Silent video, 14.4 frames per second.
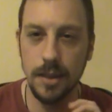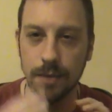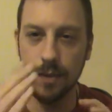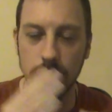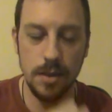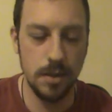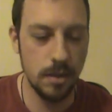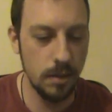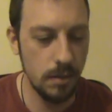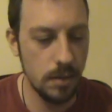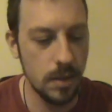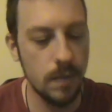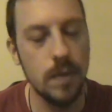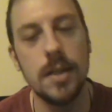different
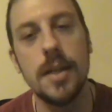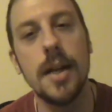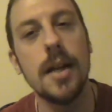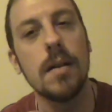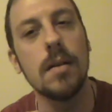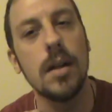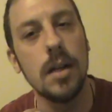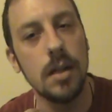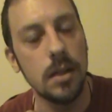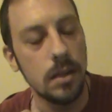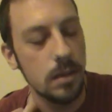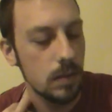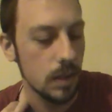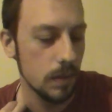suits of the
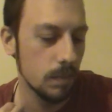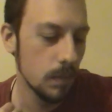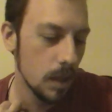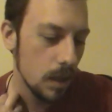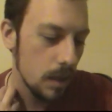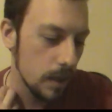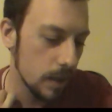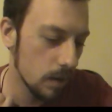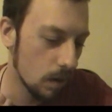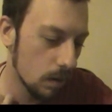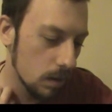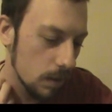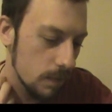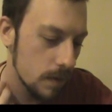tarot and
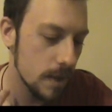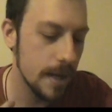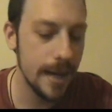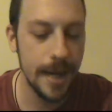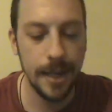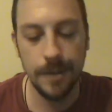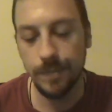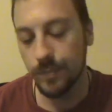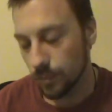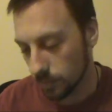all of that.